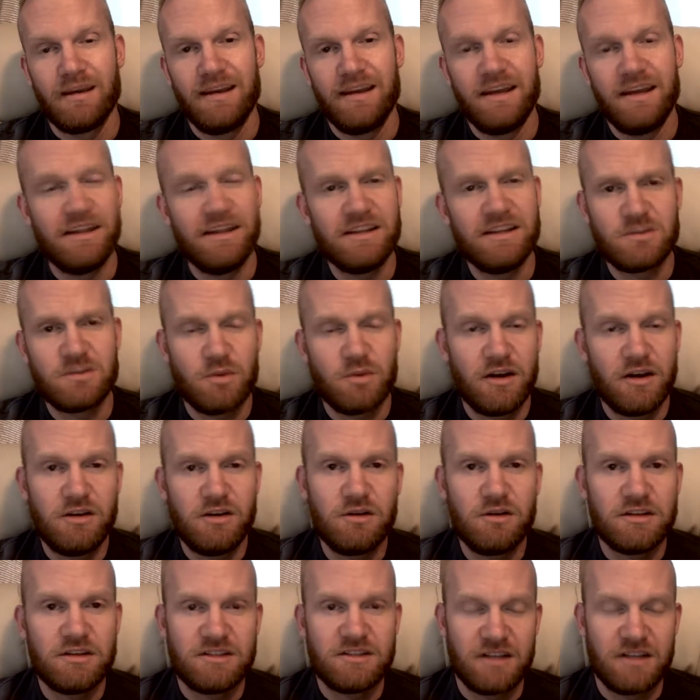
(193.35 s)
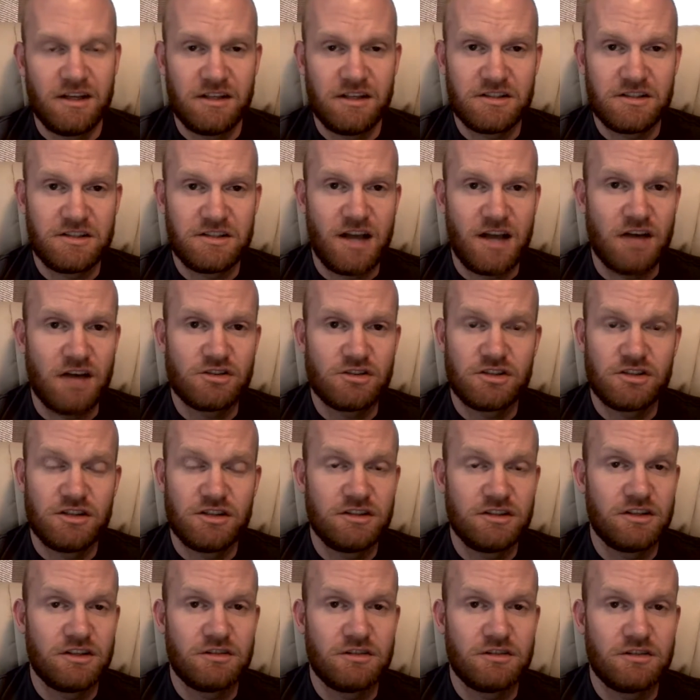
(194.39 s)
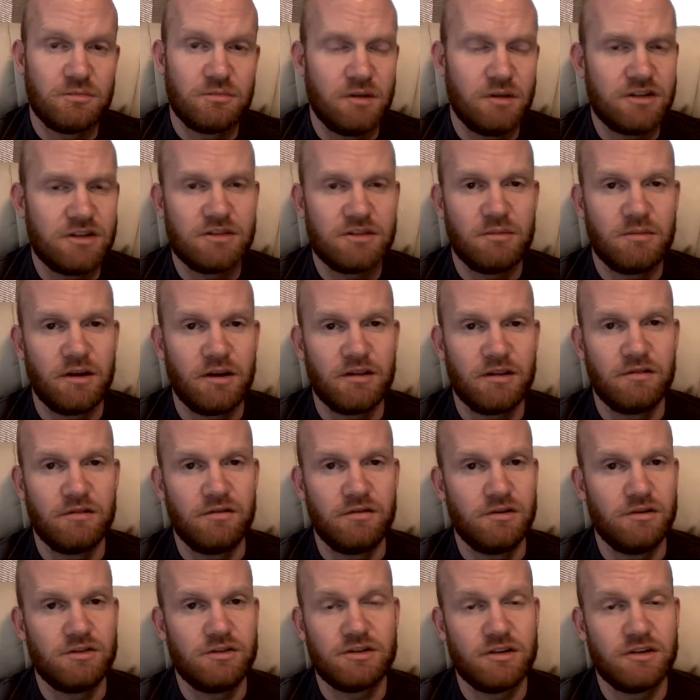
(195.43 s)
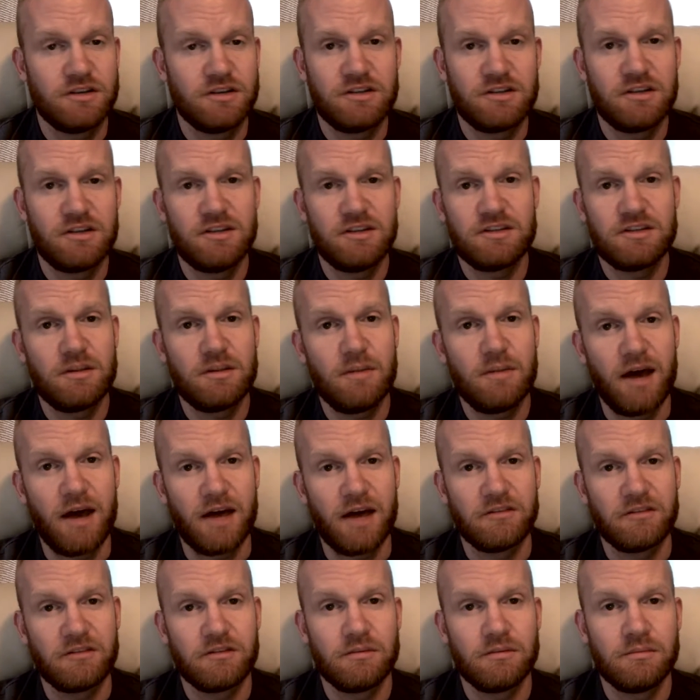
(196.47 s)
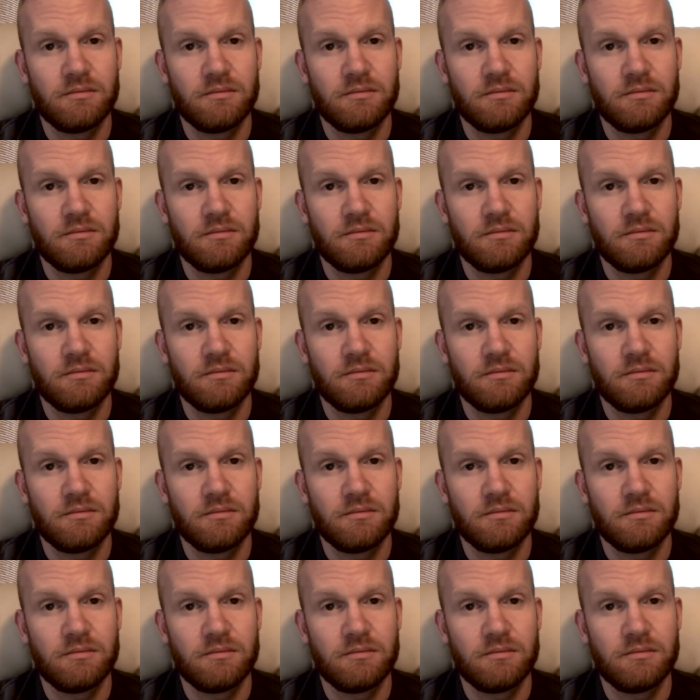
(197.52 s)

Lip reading: In this way, you could say nostalgia is as much about the future as it is the past.